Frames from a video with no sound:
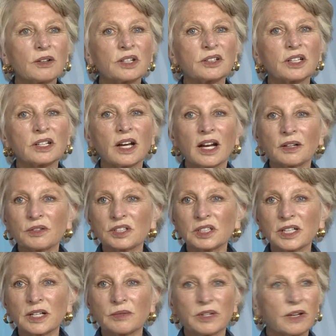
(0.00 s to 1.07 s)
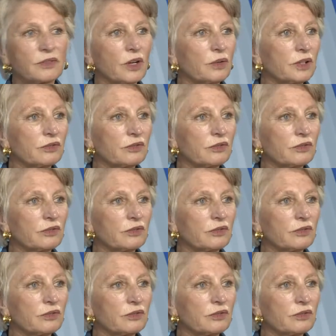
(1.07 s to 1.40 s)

could the Congress leak? We have no